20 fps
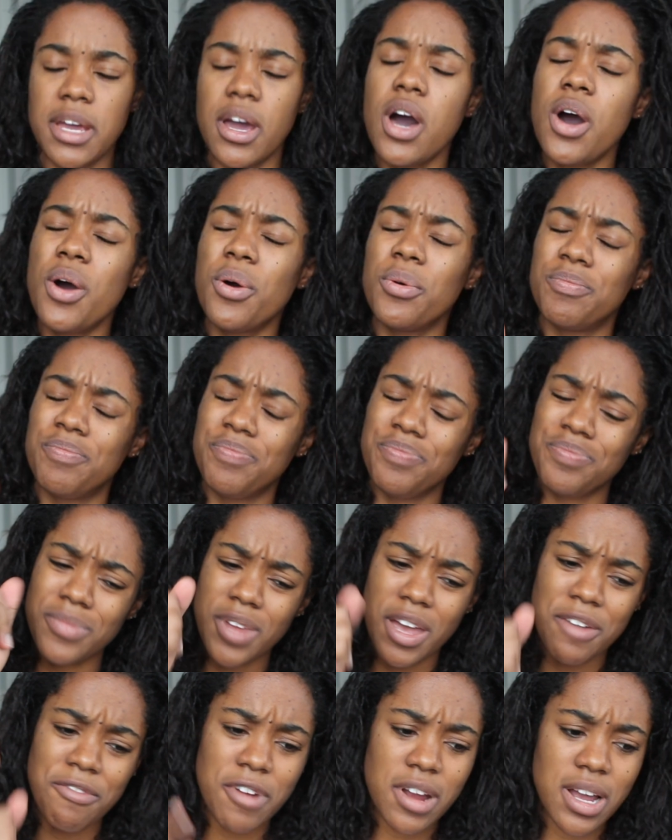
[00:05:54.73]
Oh,
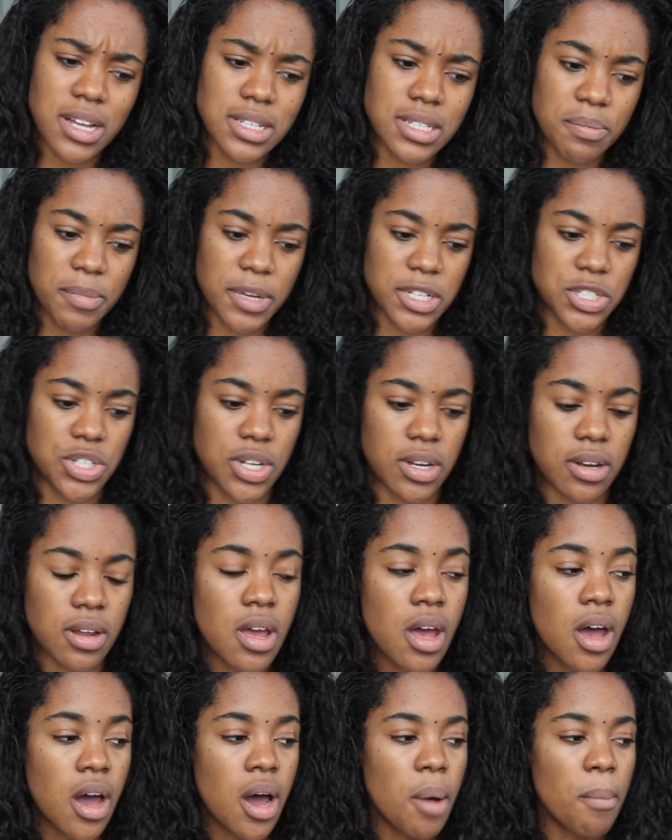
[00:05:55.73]
I forgot to mention,
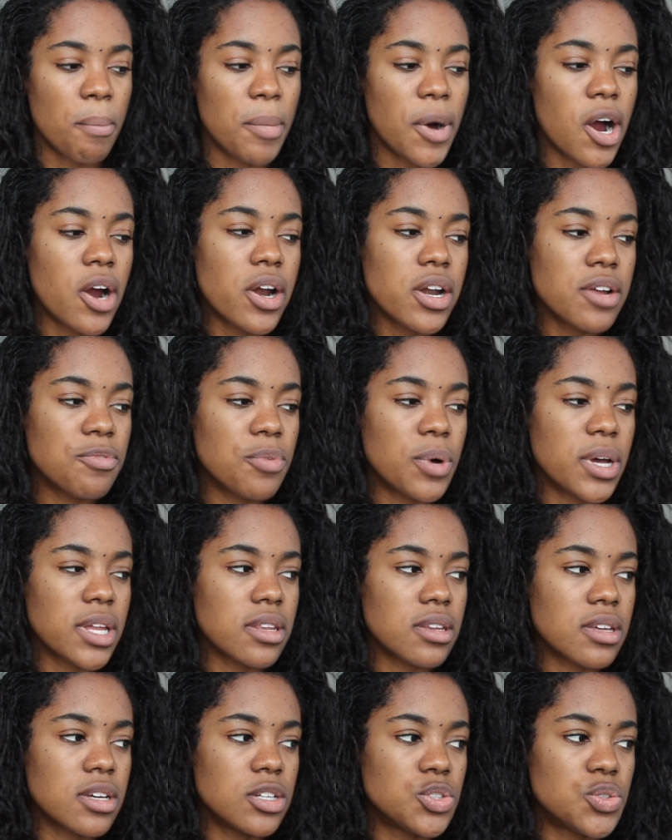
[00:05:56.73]
part of
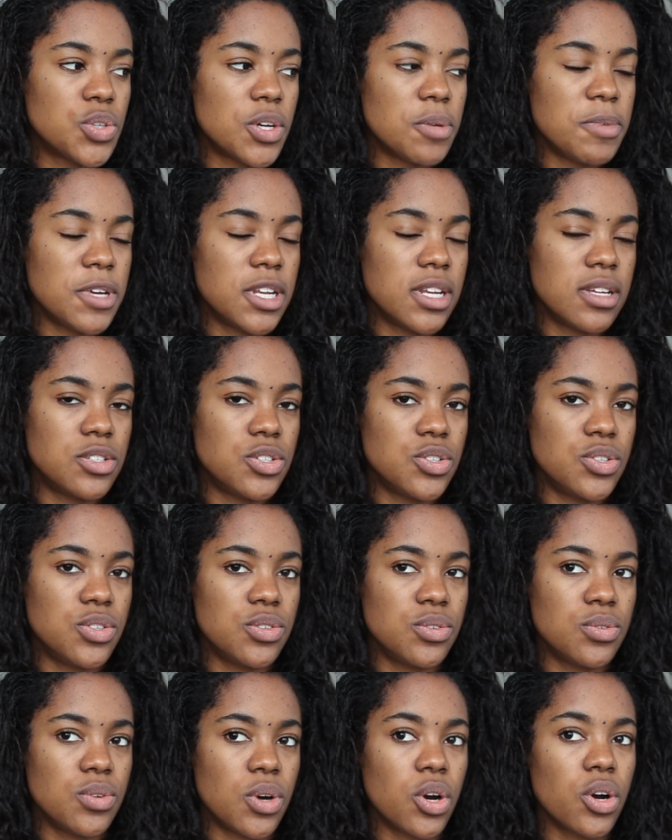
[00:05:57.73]
what contributed
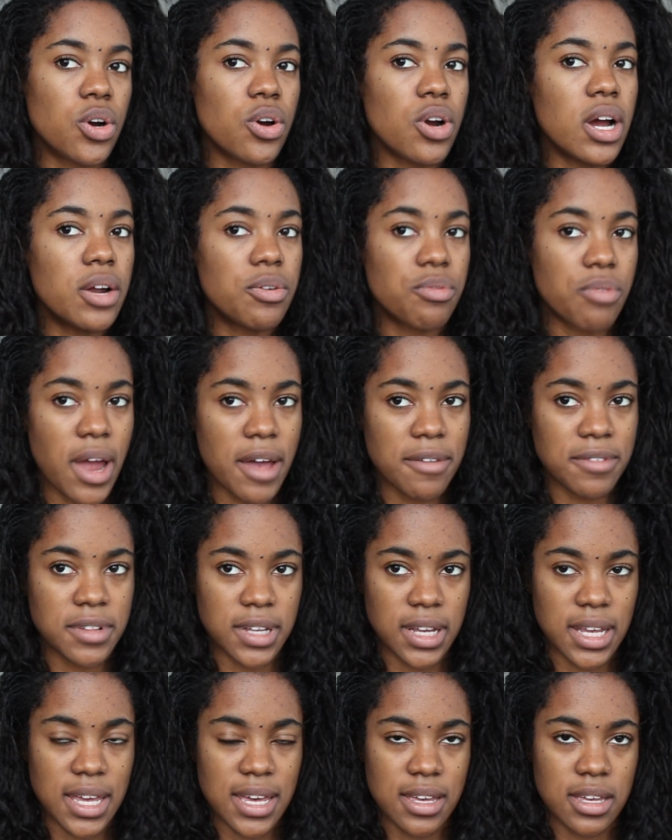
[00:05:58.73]
to her
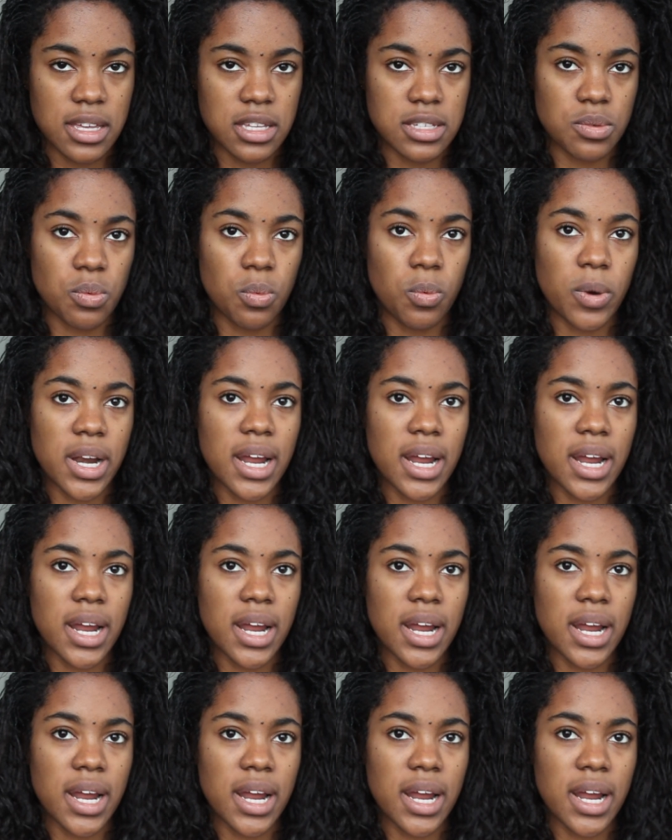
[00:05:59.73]
unraveling is when